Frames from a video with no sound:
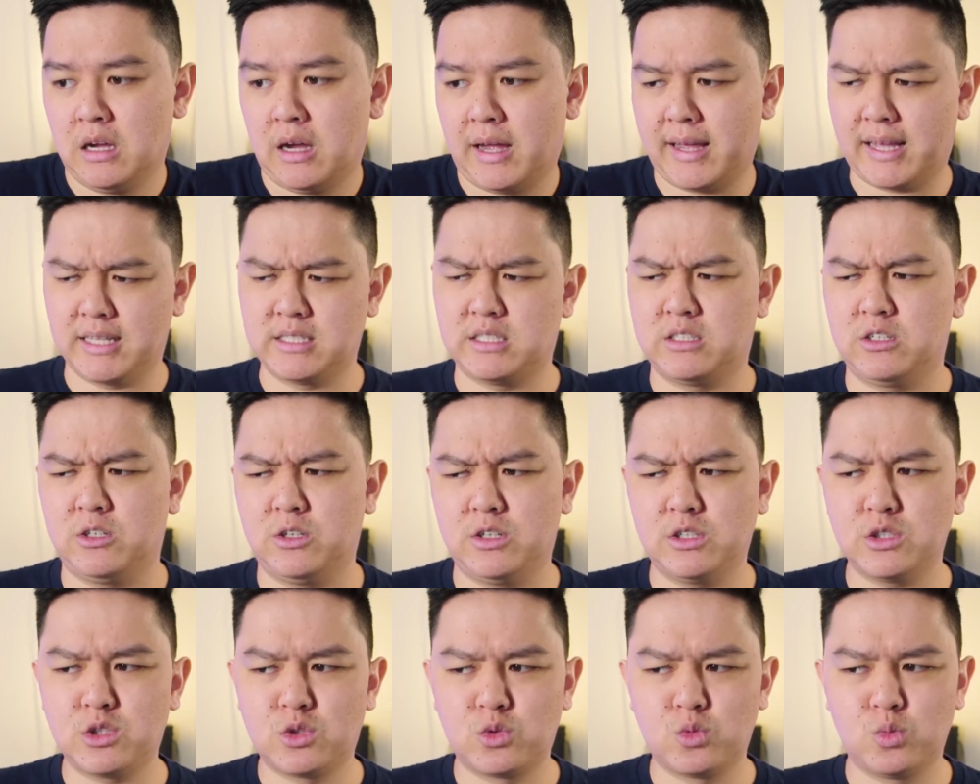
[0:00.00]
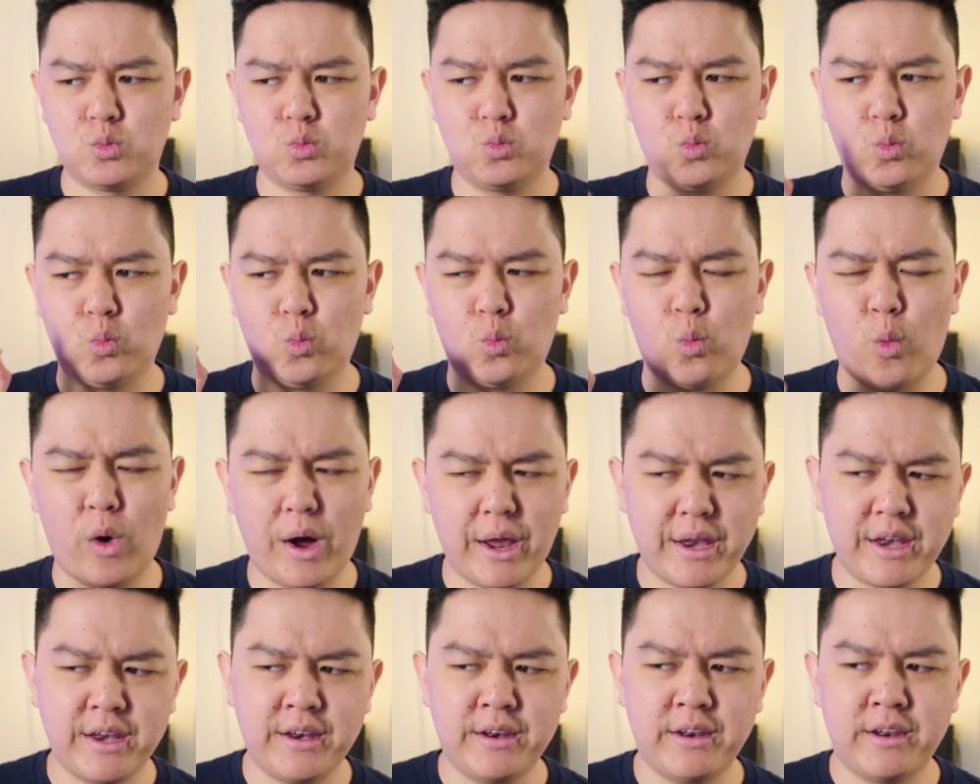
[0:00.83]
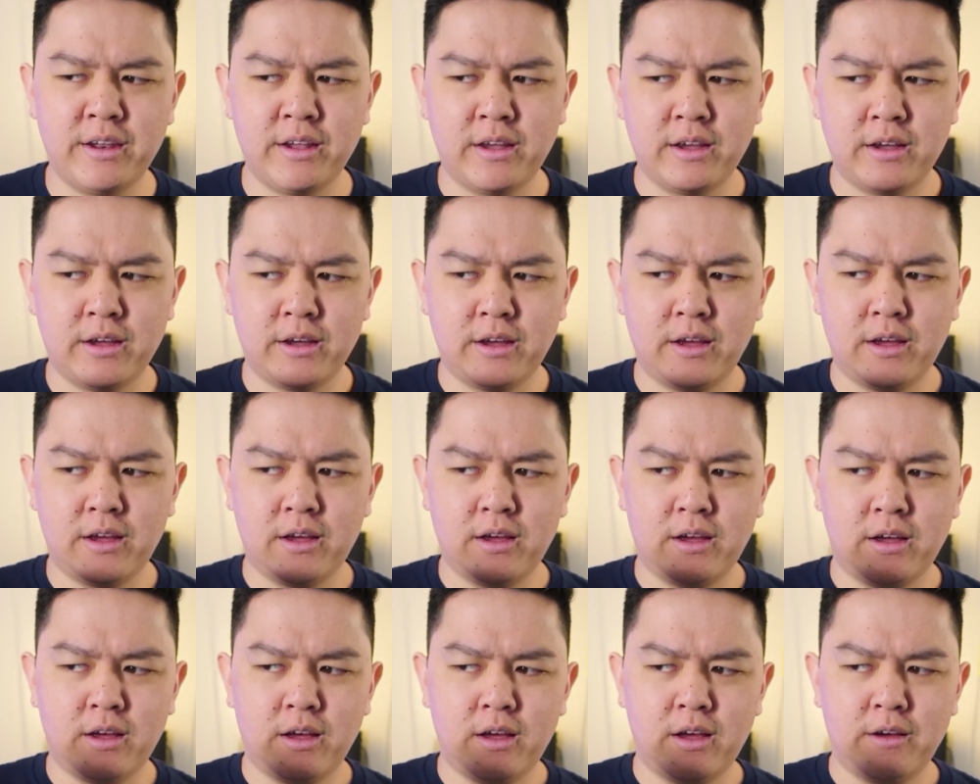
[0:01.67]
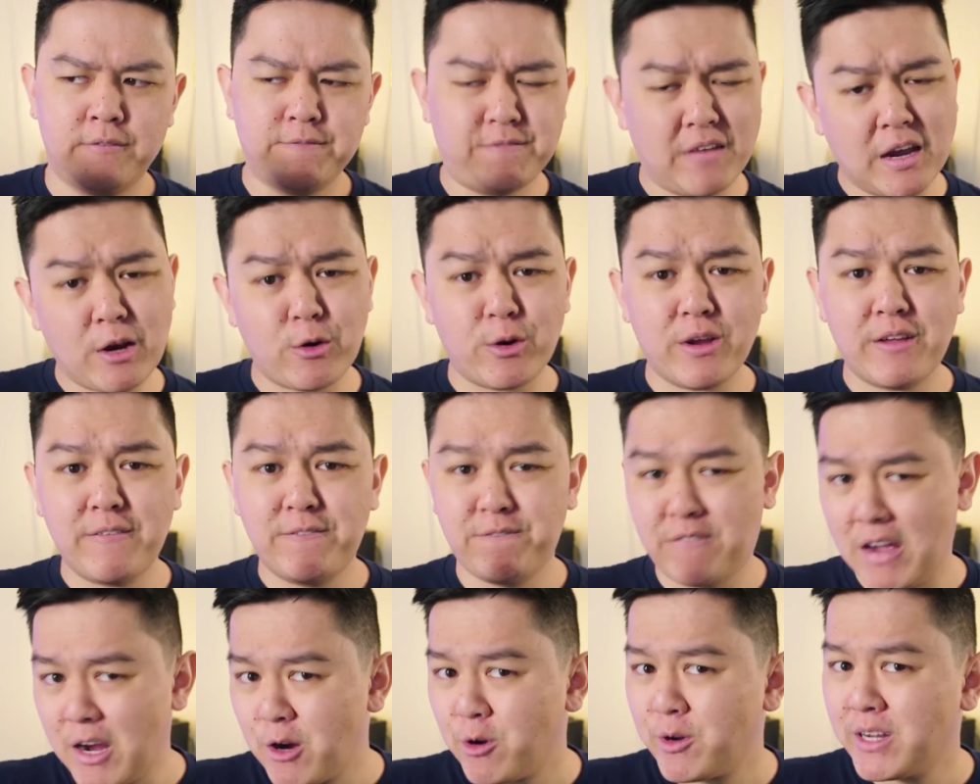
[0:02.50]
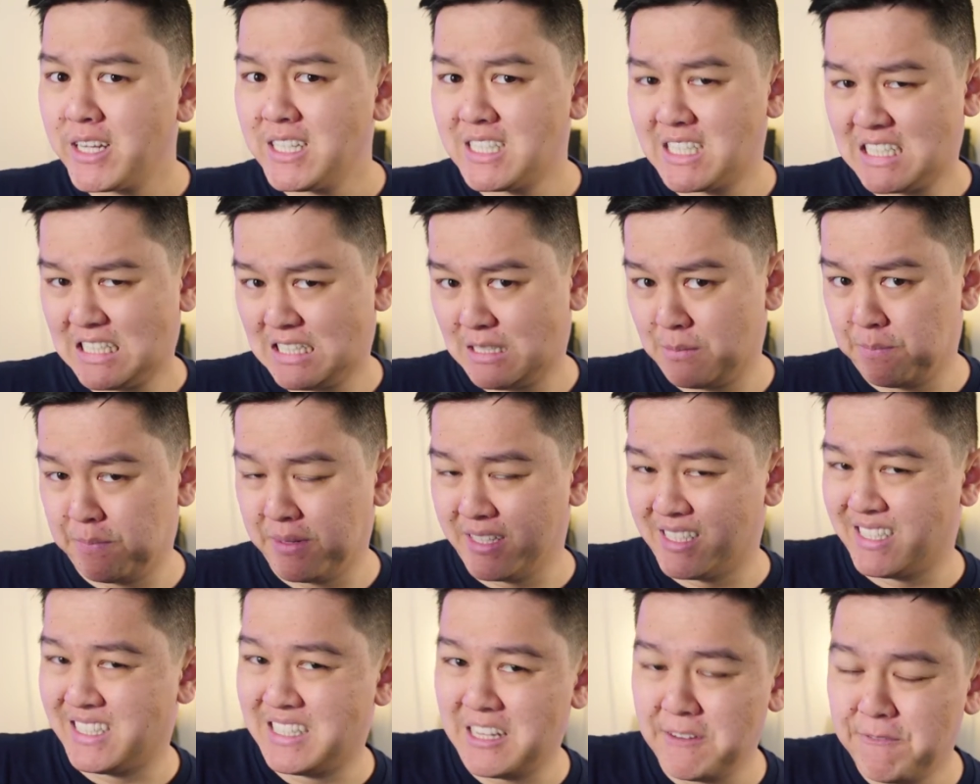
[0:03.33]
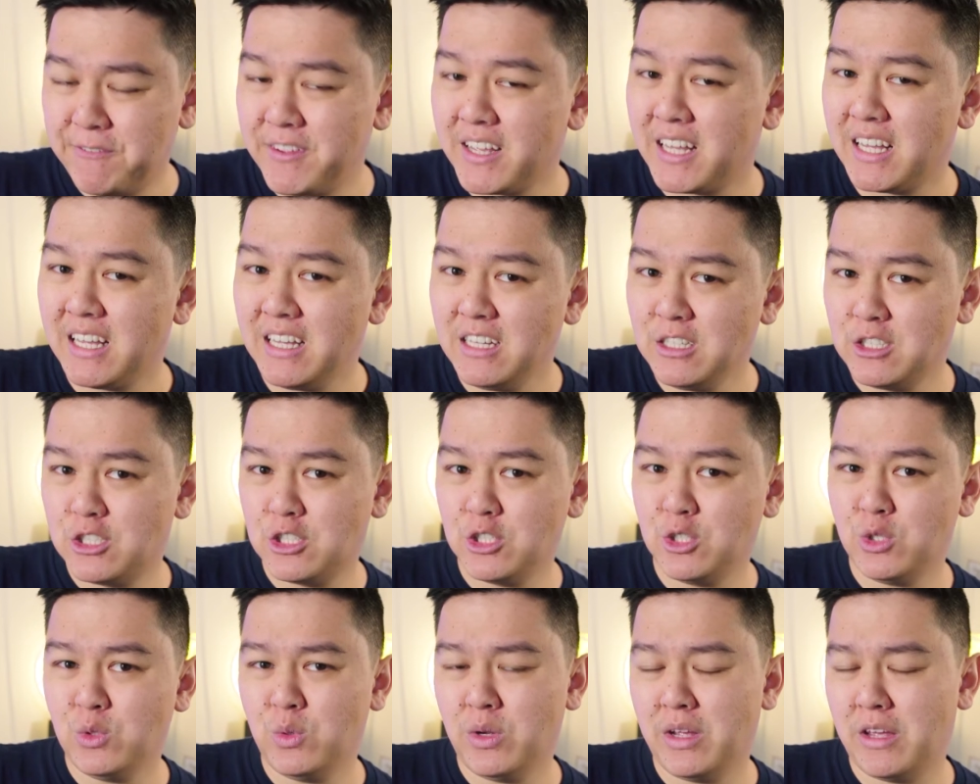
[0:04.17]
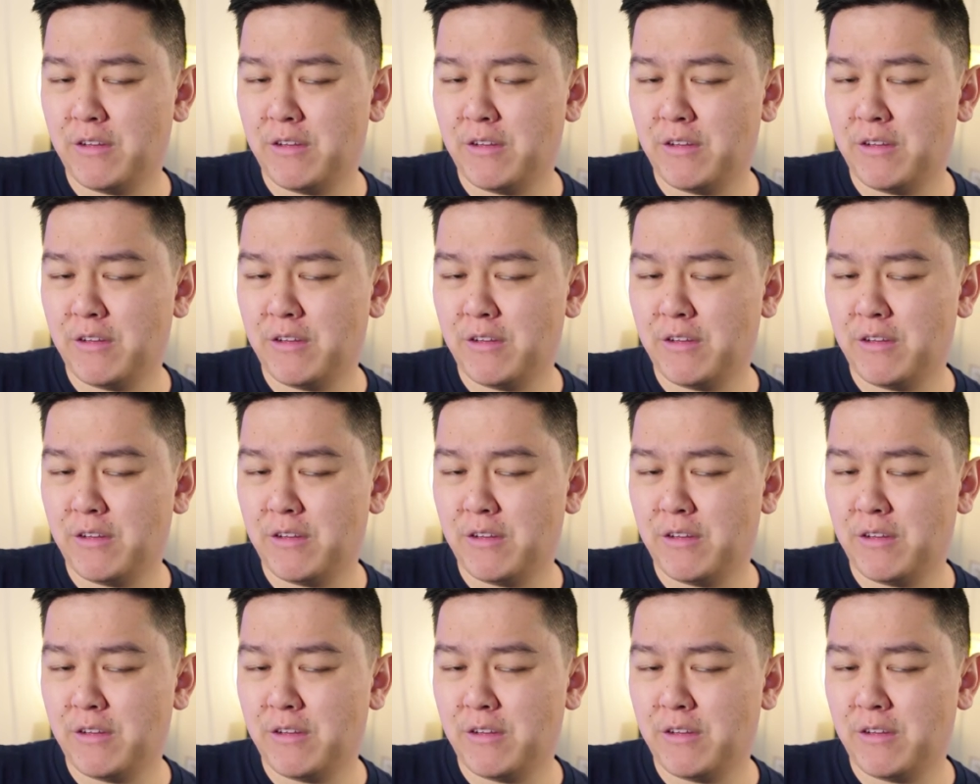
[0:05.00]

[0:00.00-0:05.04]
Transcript: I guess there is one very specific issue.